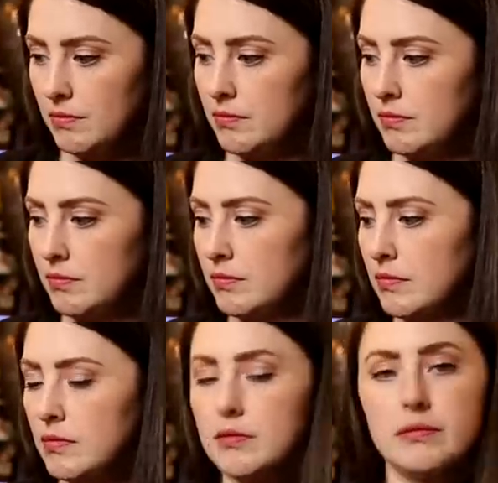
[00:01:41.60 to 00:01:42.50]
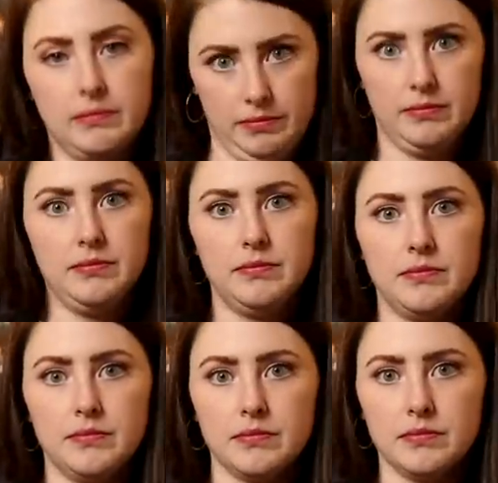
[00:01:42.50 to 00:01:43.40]

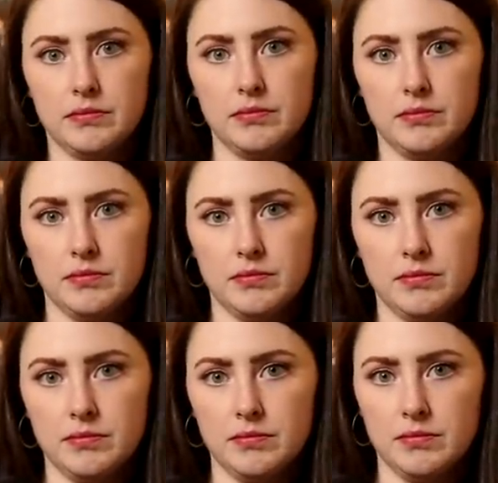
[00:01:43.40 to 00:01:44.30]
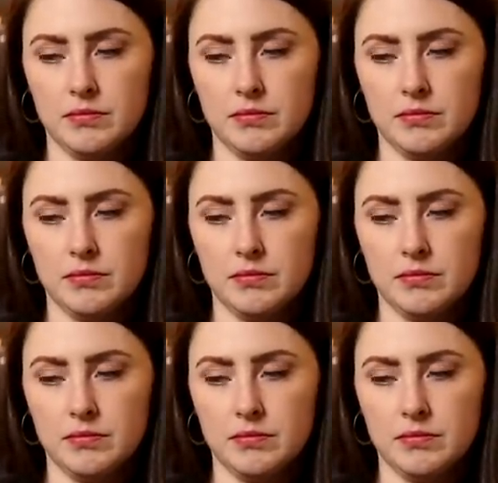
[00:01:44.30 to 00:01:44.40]
This person isn't speaking.